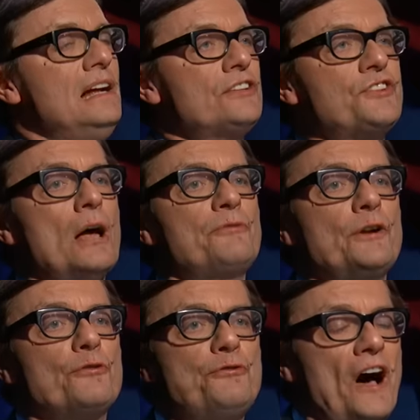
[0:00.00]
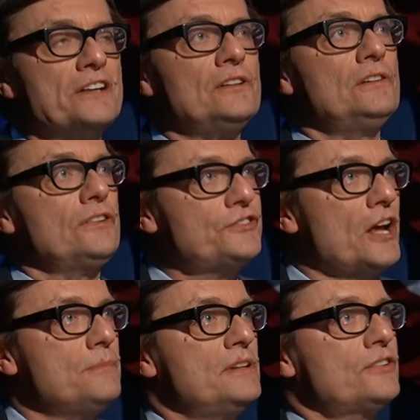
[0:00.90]
It's time for your final
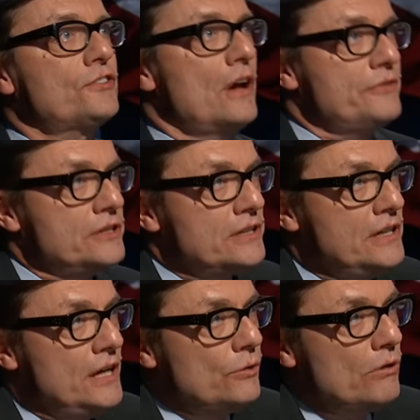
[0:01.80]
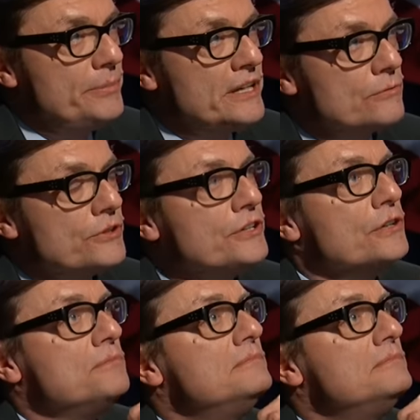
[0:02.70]
statements, Governor. We'll begin with you.